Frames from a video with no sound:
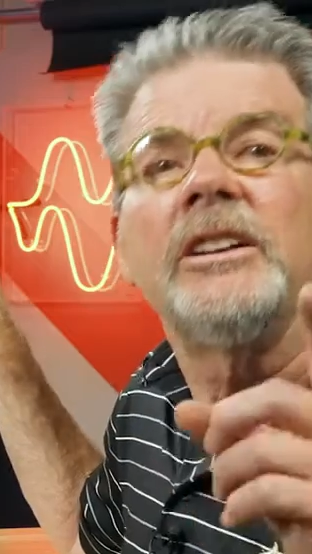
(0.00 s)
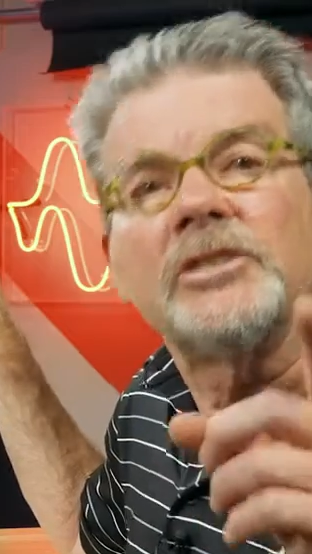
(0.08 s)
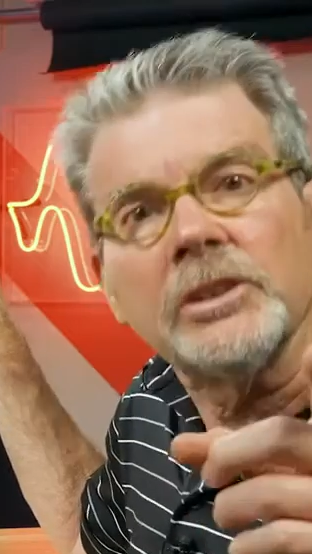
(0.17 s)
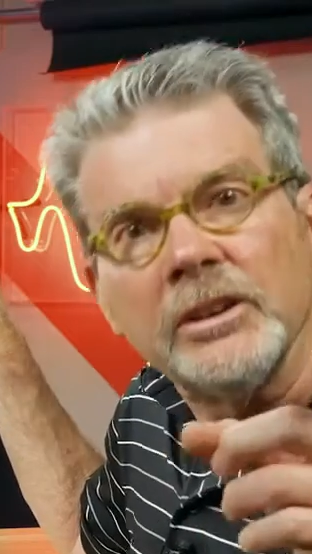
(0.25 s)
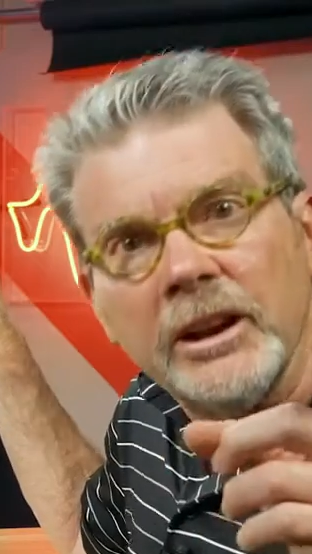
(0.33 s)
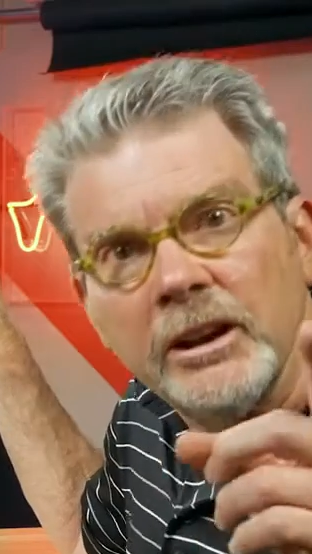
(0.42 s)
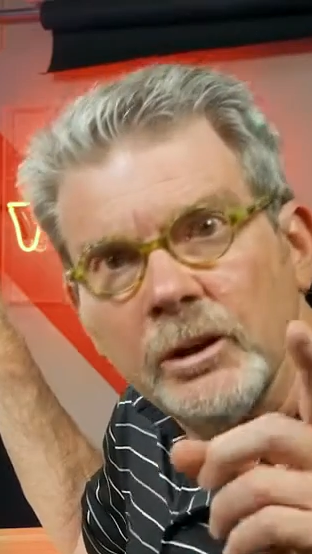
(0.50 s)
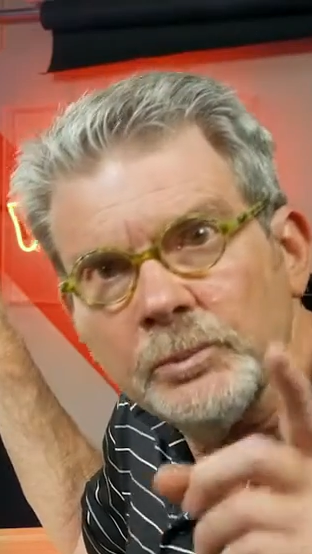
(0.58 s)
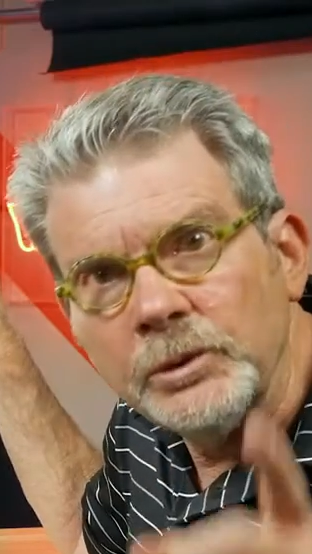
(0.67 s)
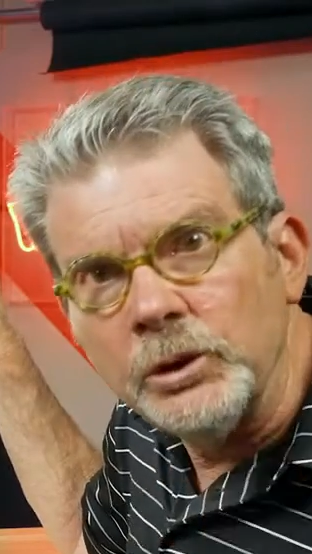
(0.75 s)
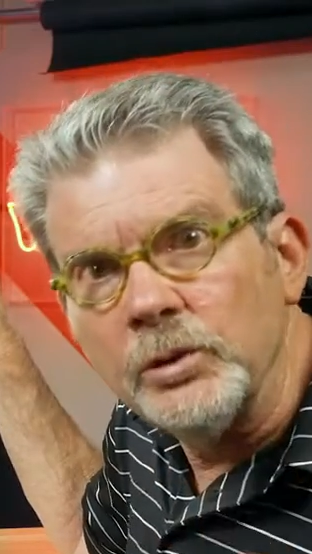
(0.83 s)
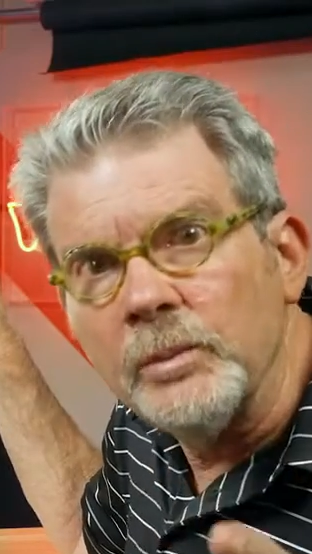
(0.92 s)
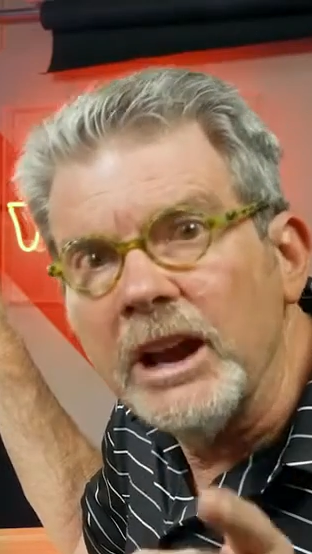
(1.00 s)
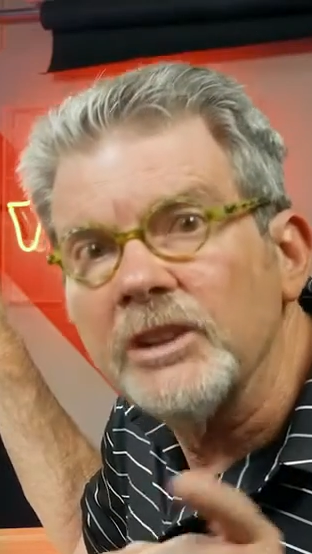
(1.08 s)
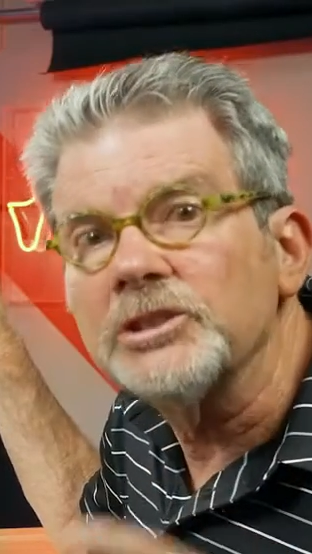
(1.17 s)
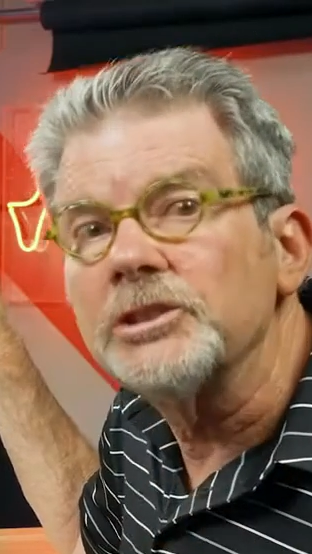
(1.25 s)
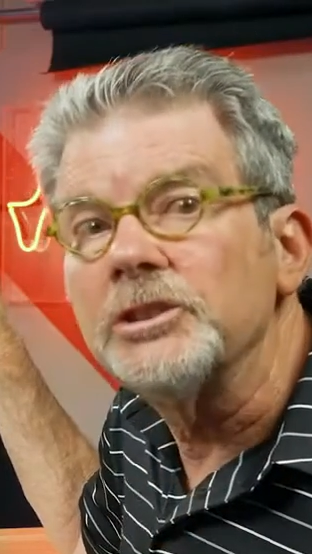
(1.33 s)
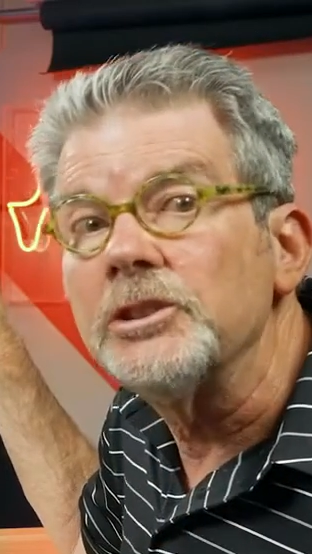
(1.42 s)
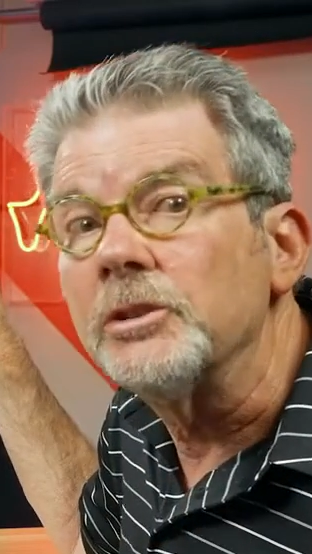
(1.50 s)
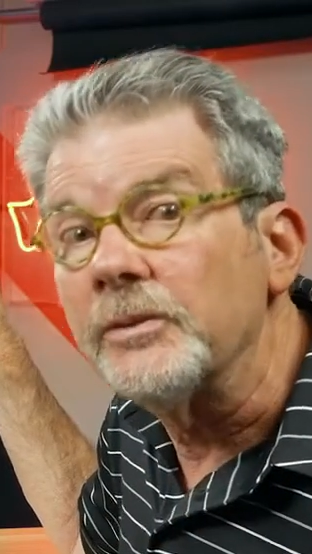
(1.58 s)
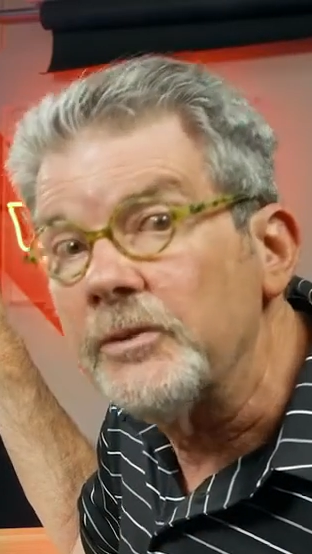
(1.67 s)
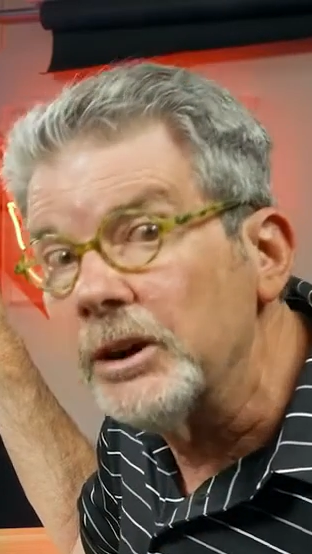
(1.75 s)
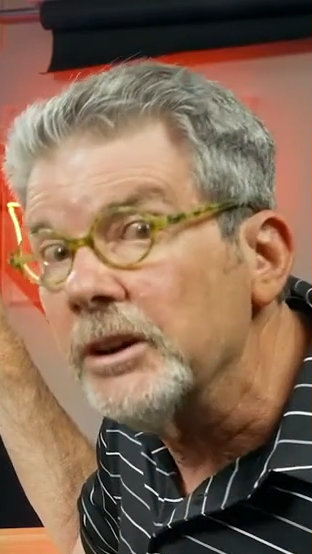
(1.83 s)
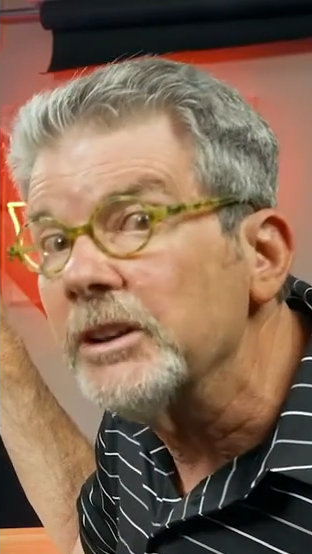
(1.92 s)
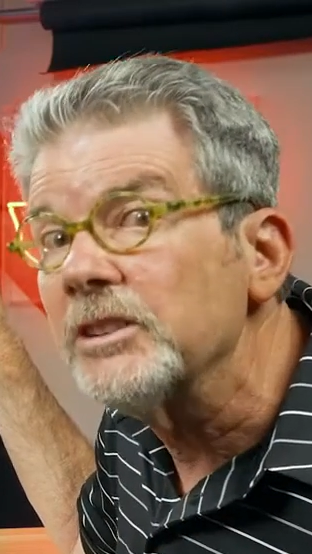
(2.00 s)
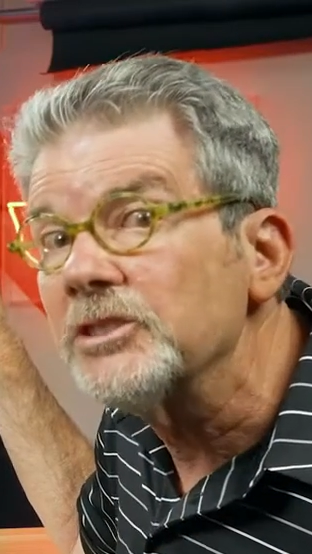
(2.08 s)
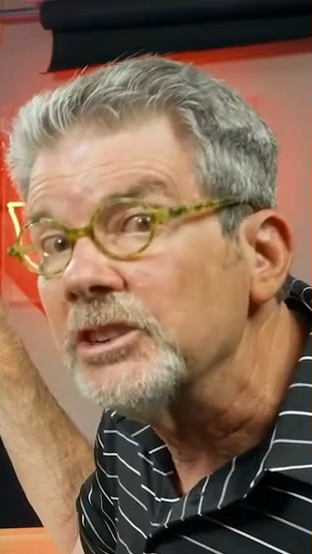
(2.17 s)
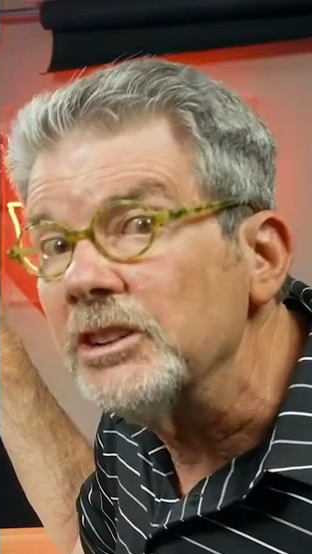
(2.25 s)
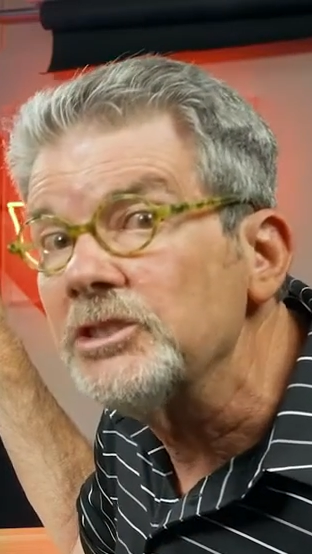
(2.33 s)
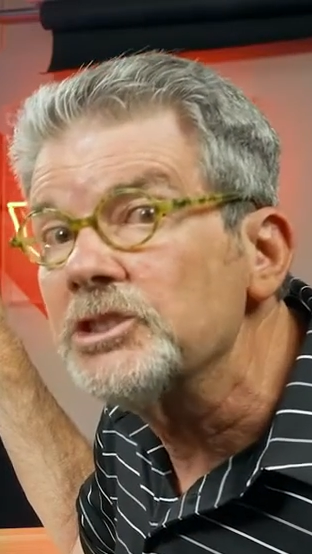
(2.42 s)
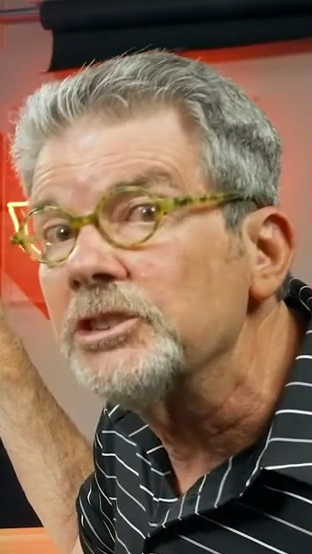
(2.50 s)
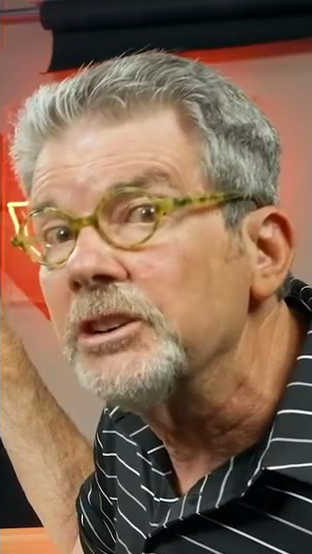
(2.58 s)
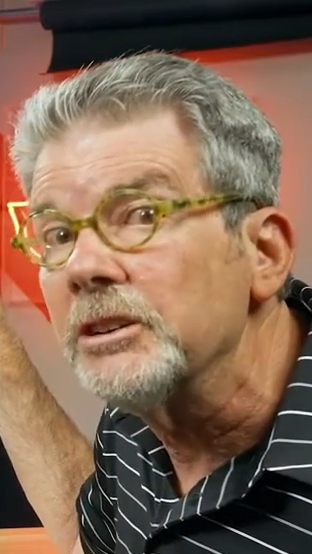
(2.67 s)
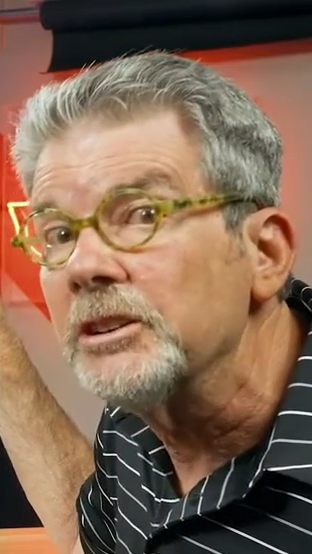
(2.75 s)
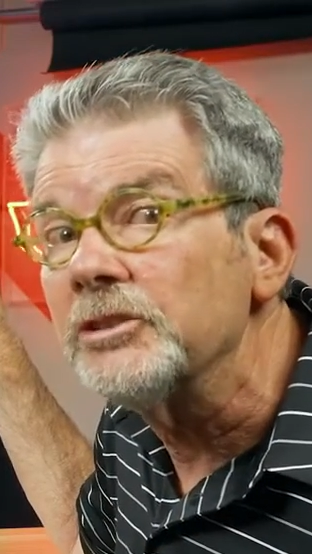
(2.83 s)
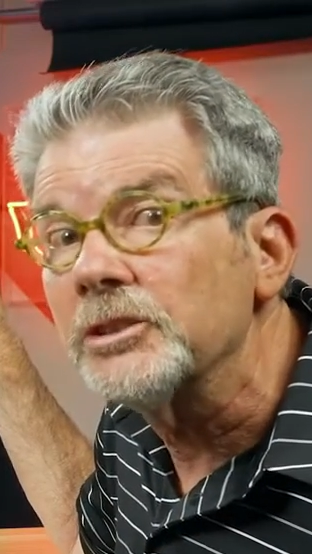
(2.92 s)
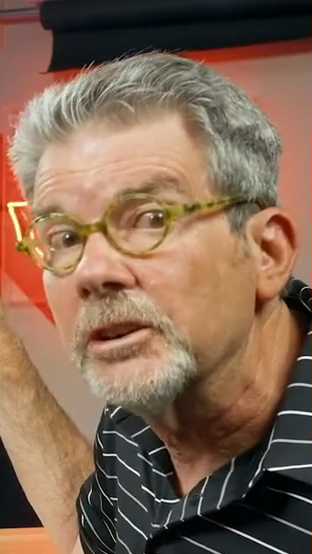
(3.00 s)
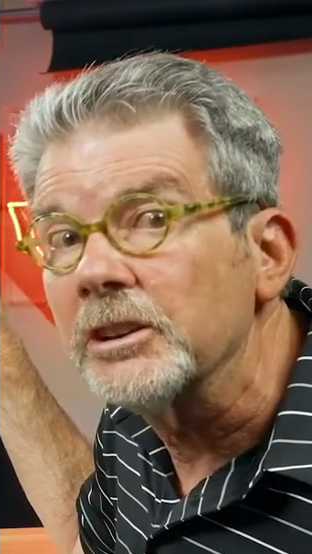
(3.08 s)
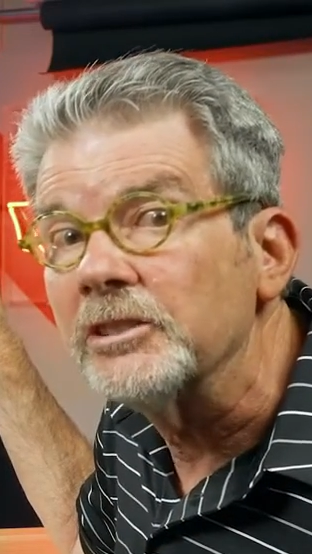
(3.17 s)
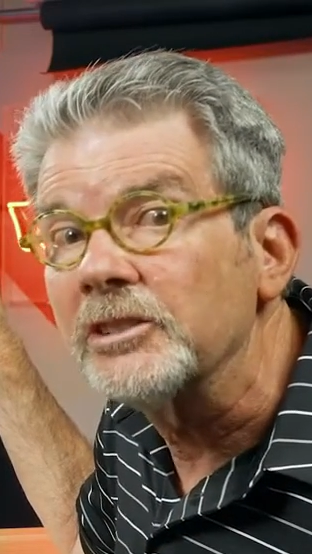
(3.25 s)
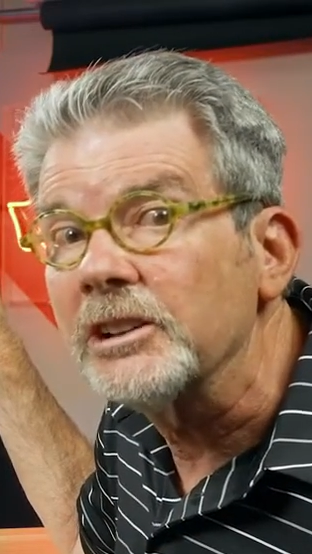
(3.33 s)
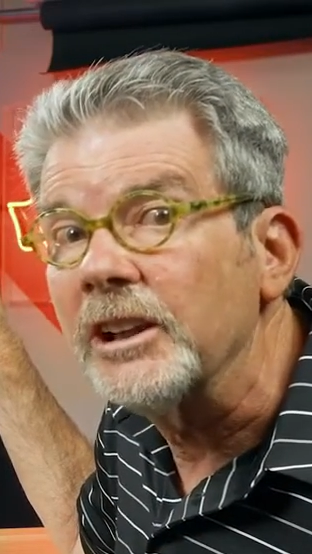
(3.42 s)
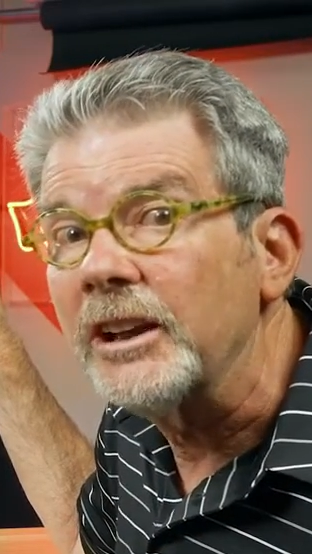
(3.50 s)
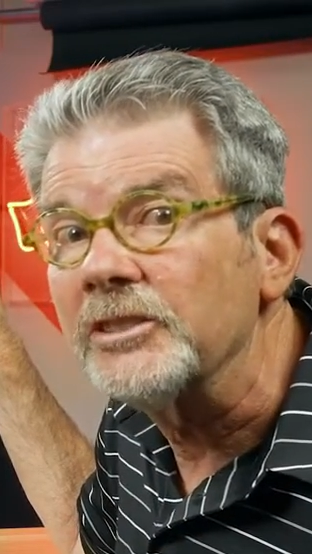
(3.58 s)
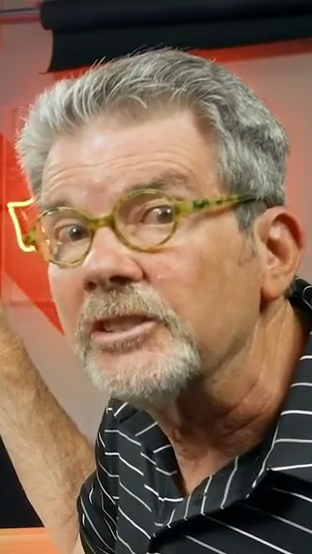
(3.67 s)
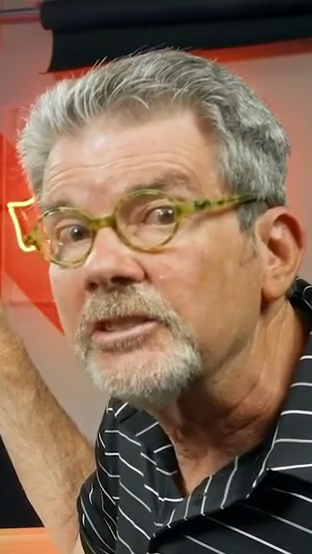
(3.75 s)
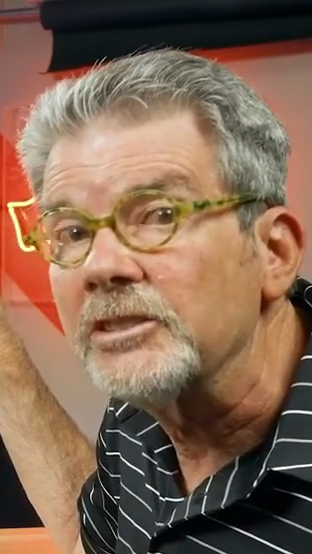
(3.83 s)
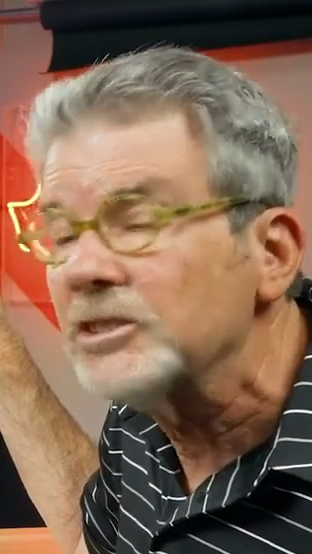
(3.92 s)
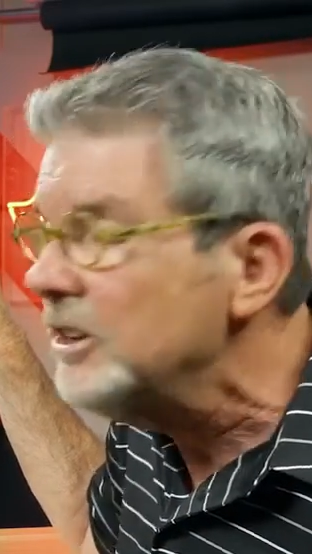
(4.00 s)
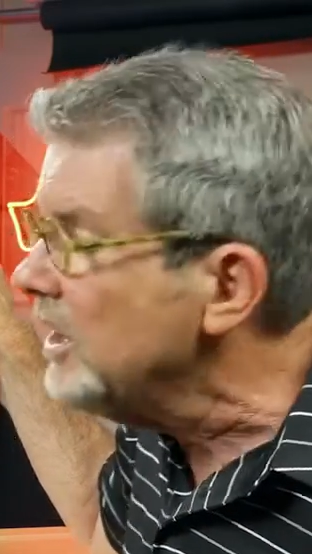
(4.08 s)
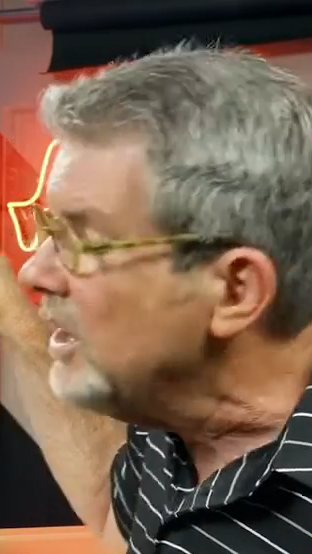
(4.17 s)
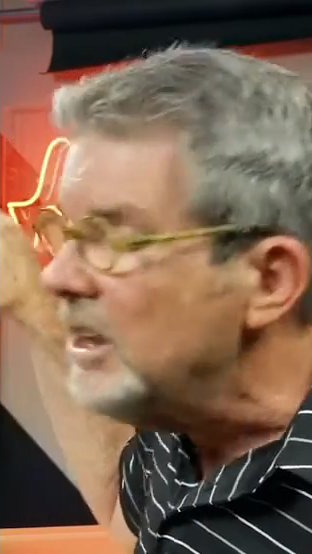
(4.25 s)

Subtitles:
it's going to help you master your various engineering circuits classes.